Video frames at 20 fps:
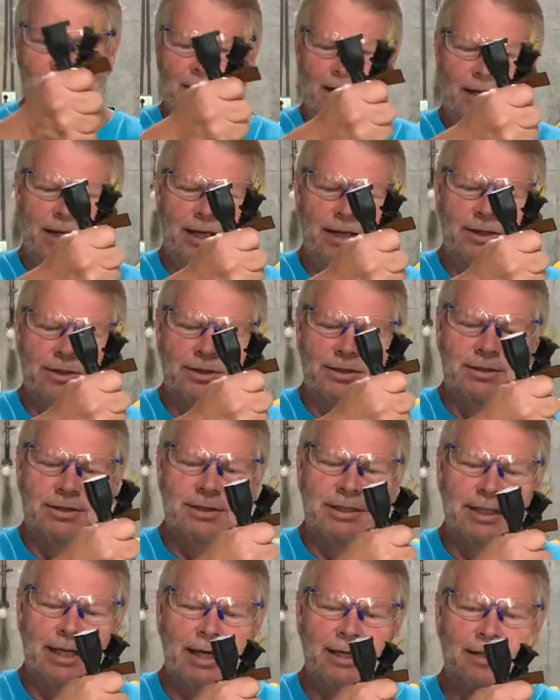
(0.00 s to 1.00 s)
And then mm-hmm. you're gonna
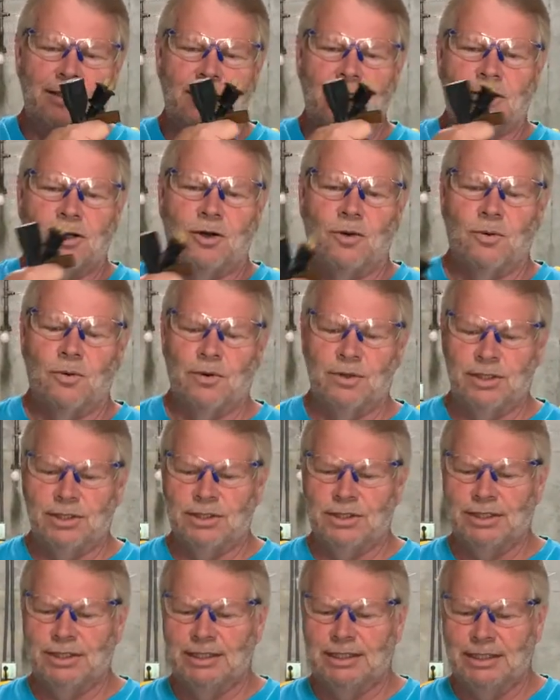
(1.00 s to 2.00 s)
take the cord and
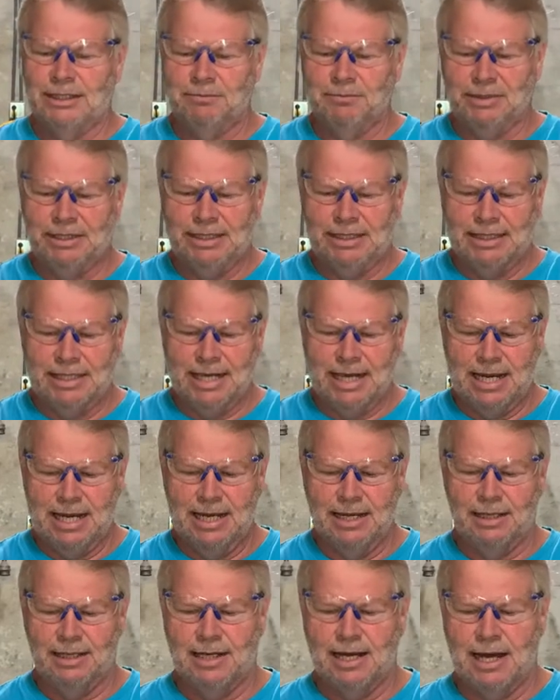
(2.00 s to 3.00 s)
just simply
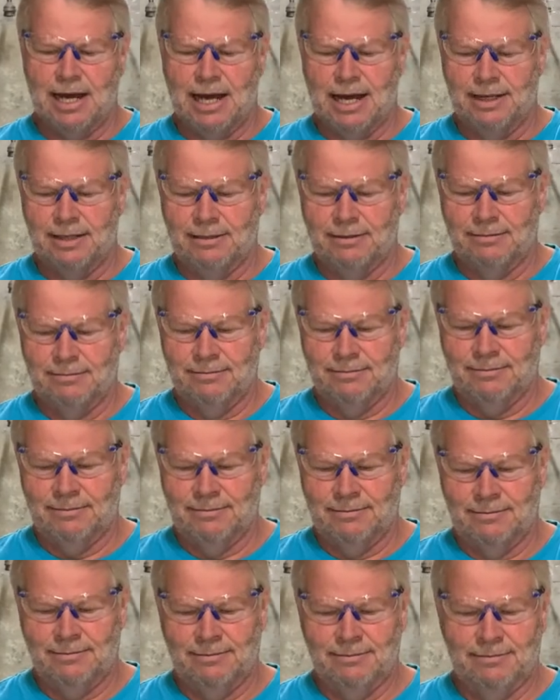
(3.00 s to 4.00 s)
tie a knot,
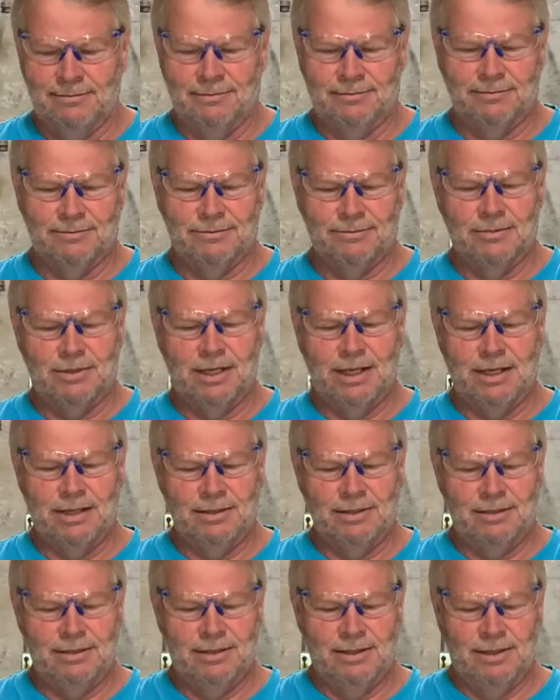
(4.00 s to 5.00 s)
okay?
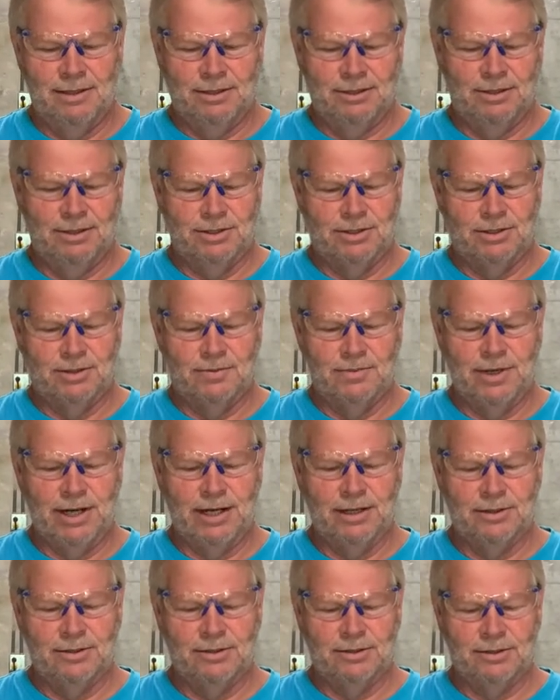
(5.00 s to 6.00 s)
Just a
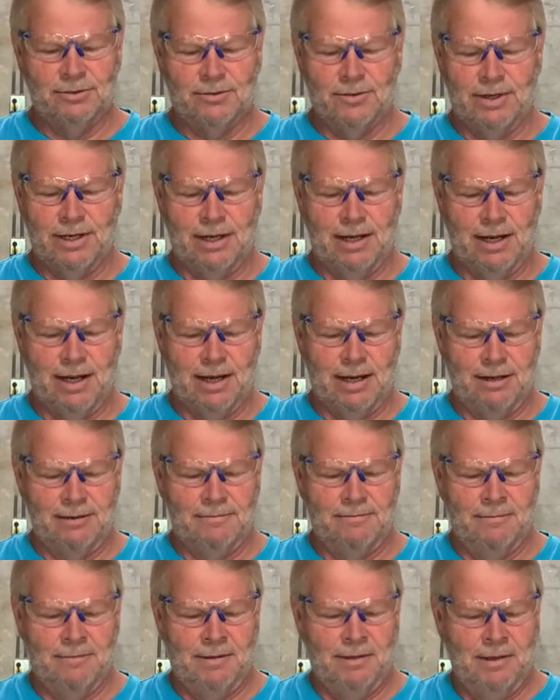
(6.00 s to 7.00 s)
regular square knot.
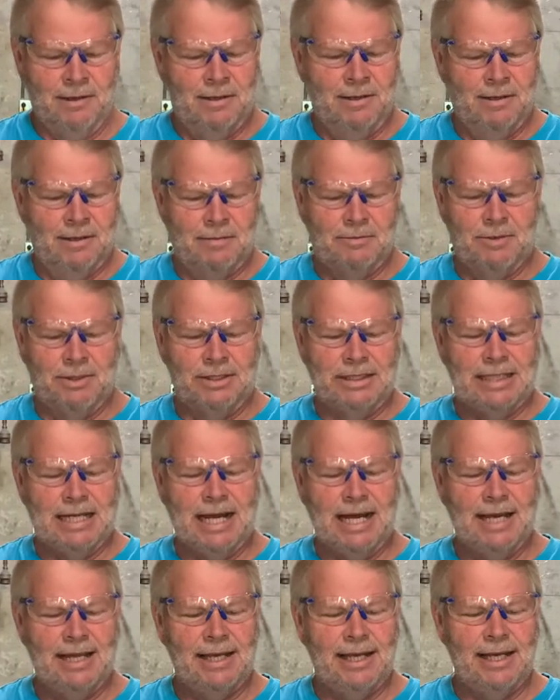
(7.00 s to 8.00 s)
I'm gonna
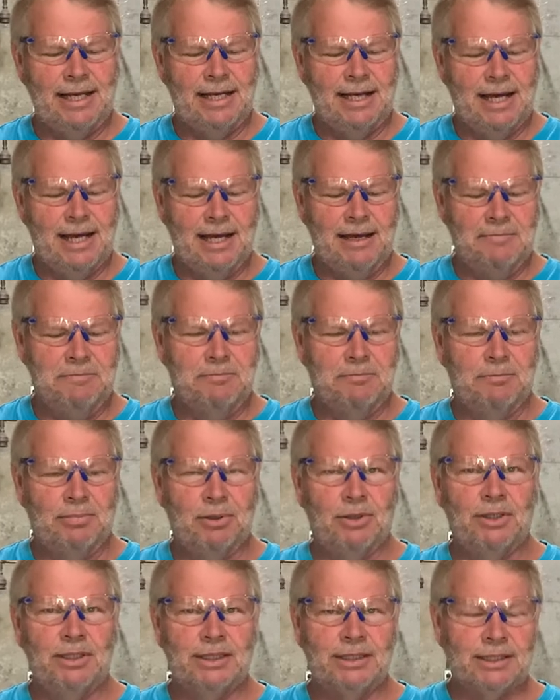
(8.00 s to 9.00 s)
tie that knot,
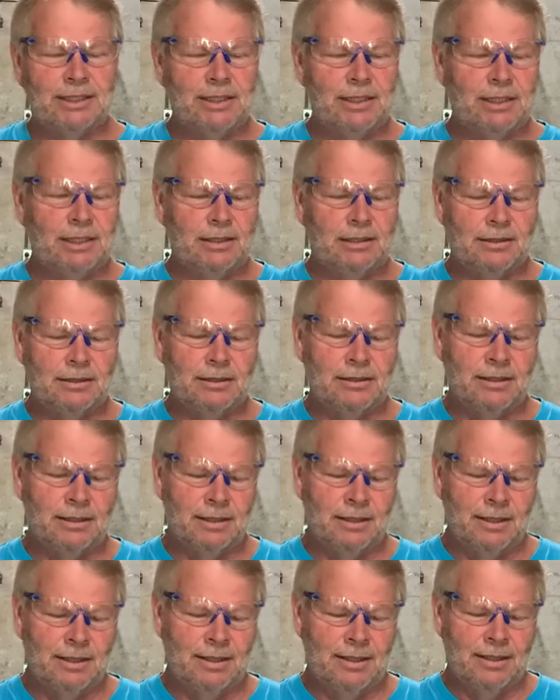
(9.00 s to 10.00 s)
pull it snug,
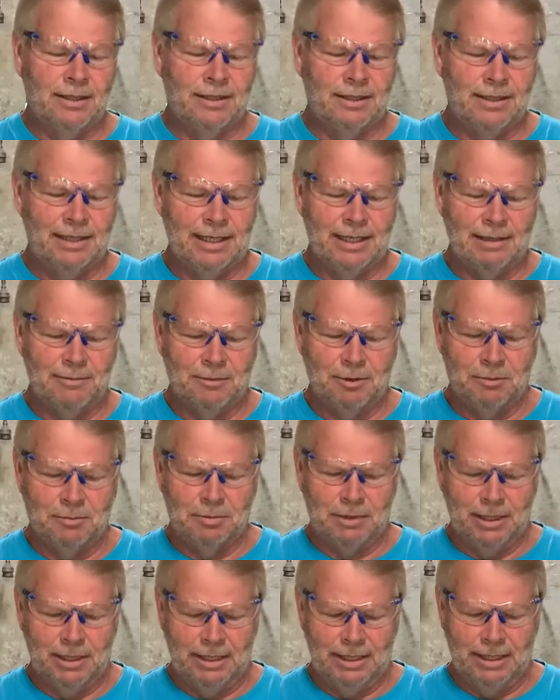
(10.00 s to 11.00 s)
then I'm gonna
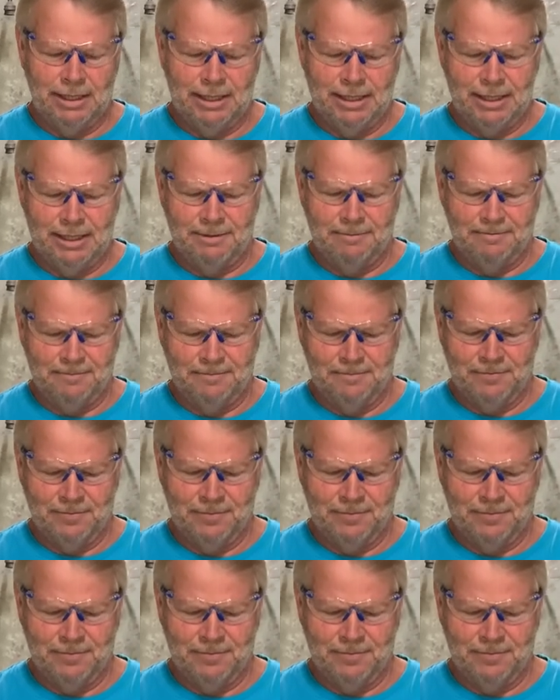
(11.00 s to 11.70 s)
plug it in.